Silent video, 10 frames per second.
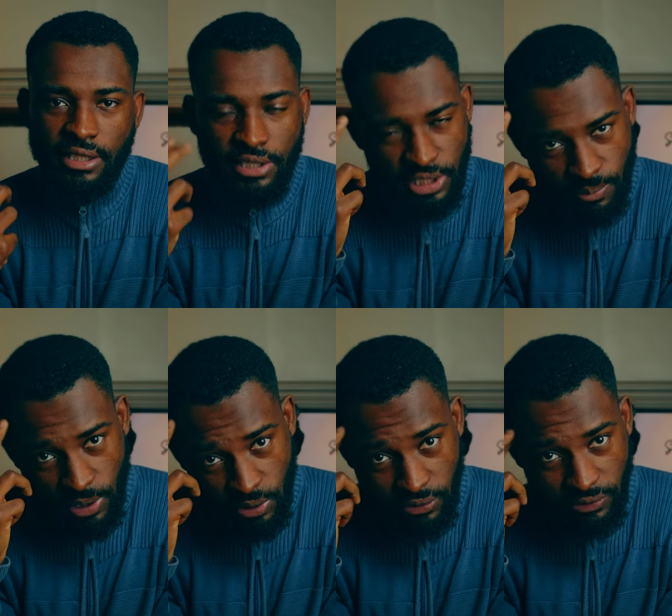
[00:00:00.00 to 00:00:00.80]
it just
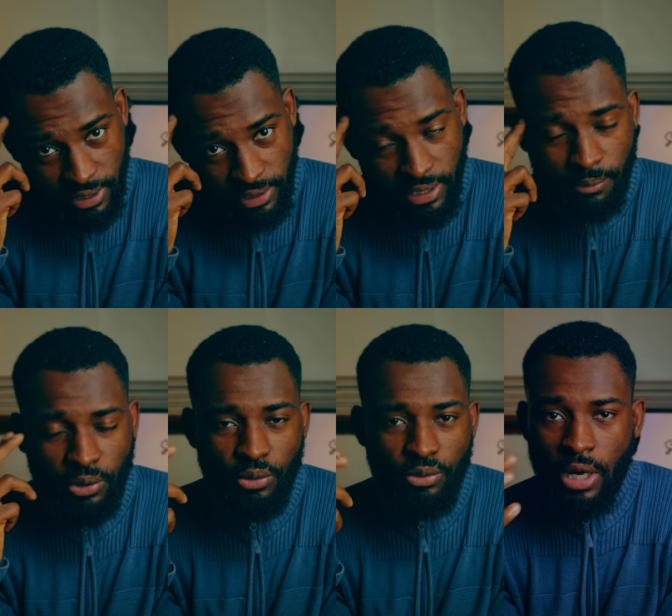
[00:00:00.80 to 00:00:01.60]
makes you think like,
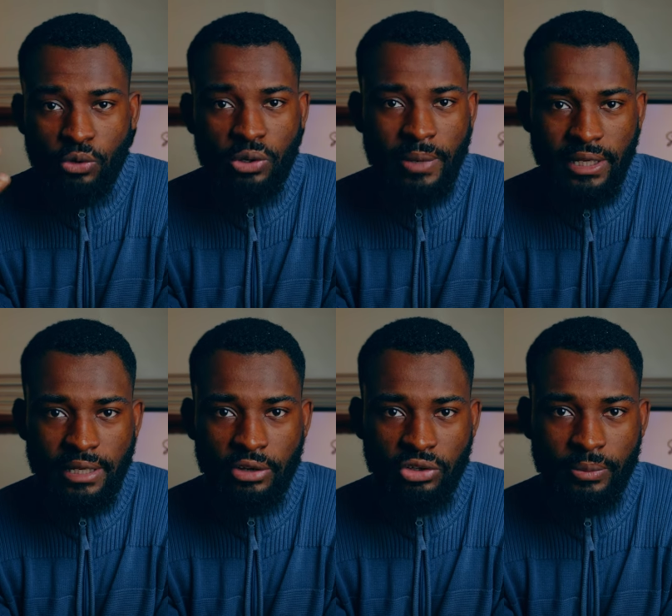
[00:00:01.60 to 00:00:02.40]
bro, one could make the
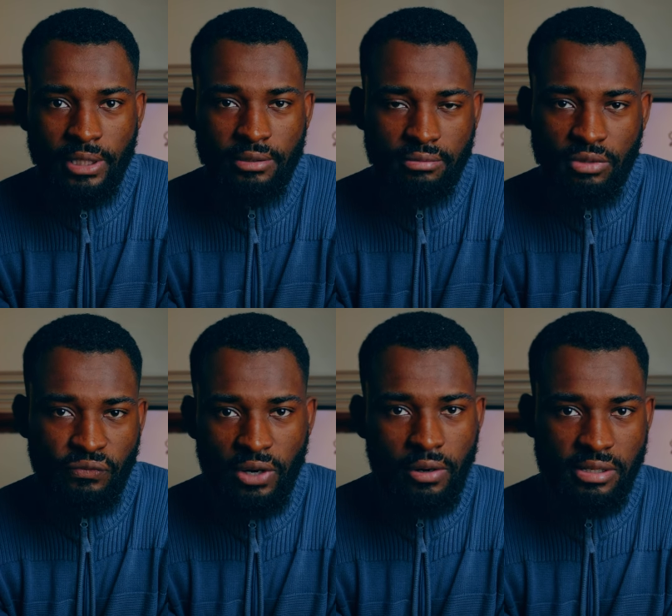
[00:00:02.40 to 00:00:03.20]
argument
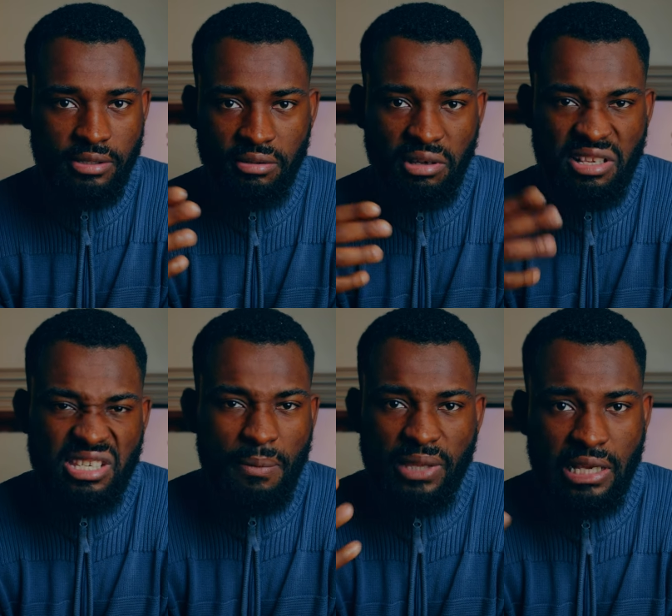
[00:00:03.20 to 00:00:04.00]
referrals can
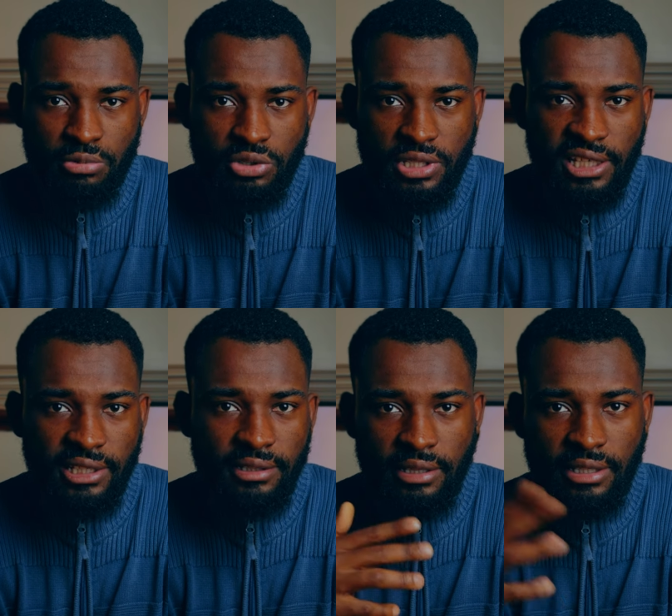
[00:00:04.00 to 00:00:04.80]
sometimes be
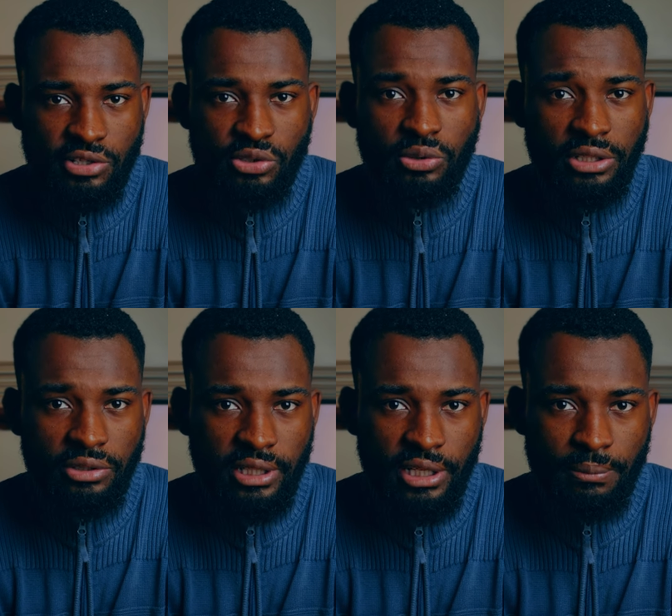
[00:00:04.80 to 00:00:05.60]
rejected and there is no need to
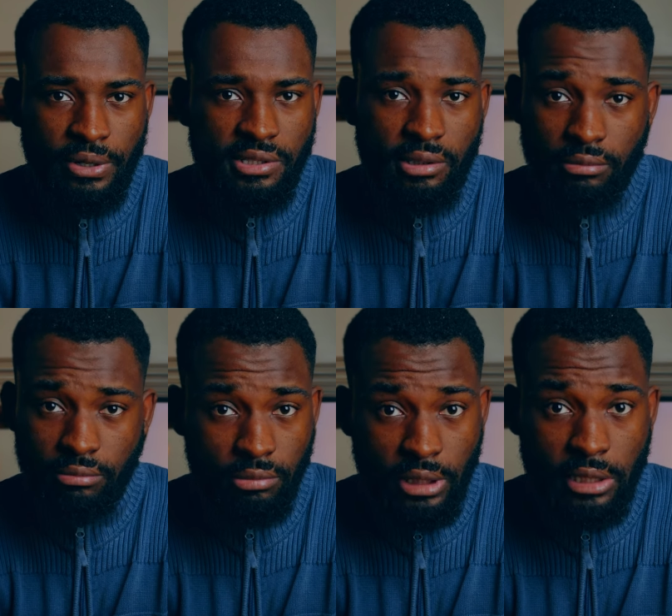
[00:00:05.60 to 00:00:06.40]
take it personal.
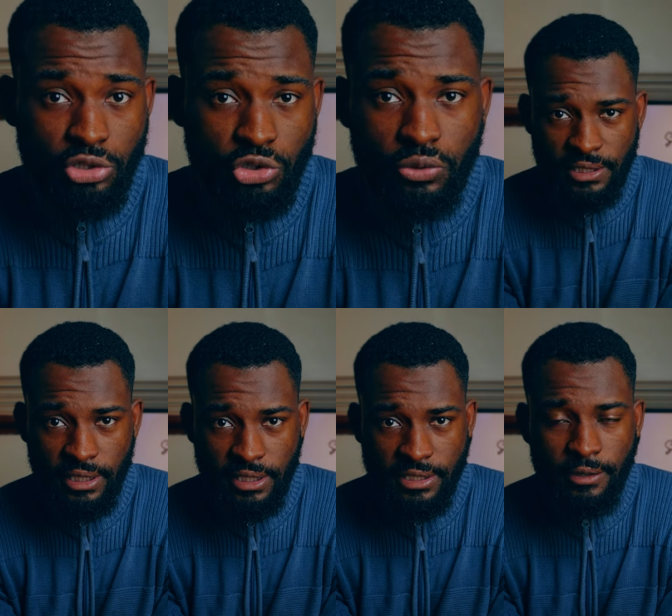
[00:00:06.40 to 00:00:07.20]
That is true, but
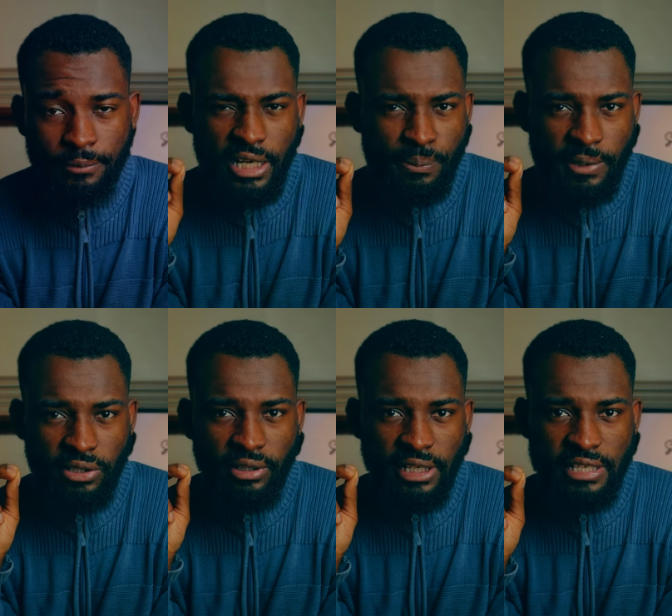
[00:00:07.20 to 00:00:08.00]
check this out. At this
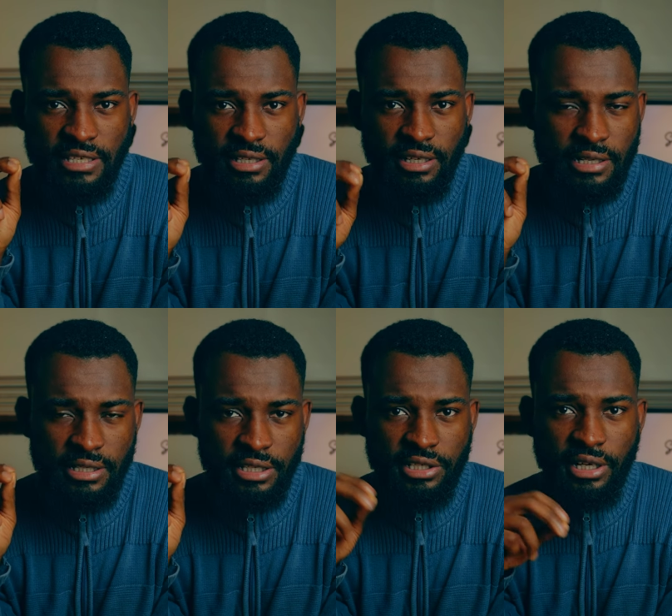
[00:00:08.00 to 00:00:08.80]
particular incident, I'd
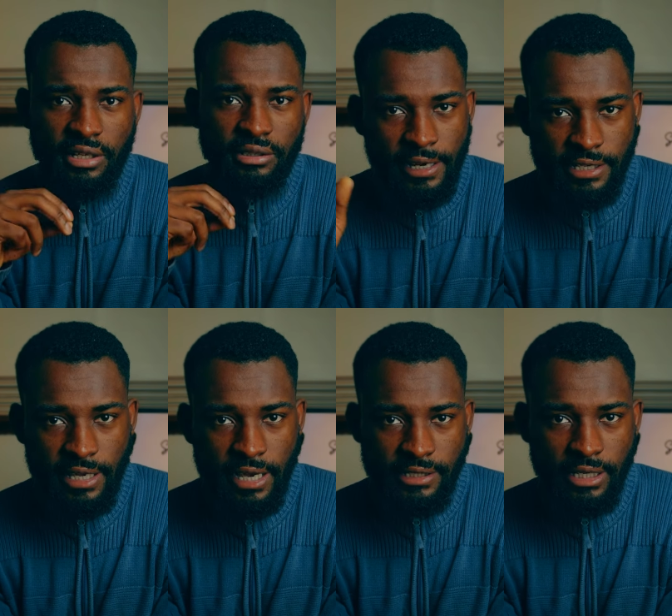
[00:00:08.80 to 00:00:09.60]
seen a child, I
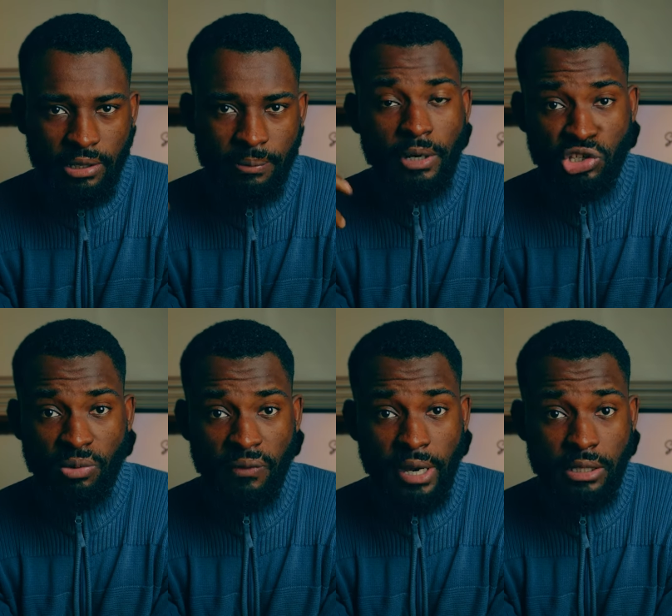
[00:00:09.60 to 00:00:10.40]
discussed that with my
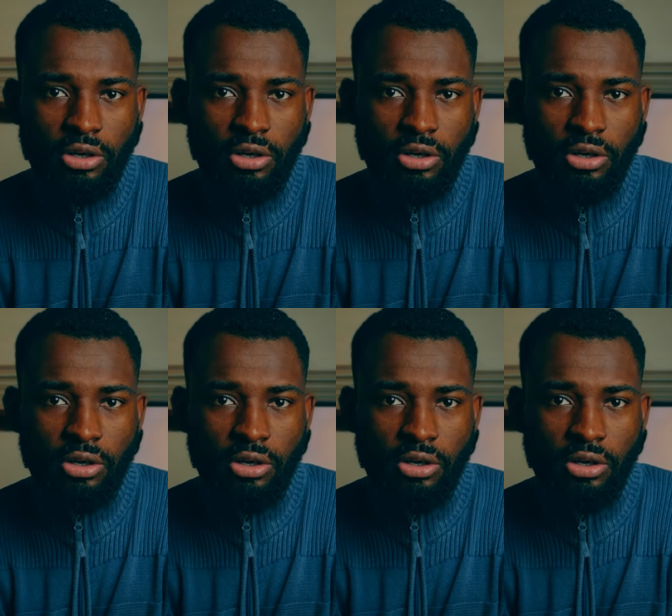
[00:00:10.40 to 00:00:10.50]
supervisor,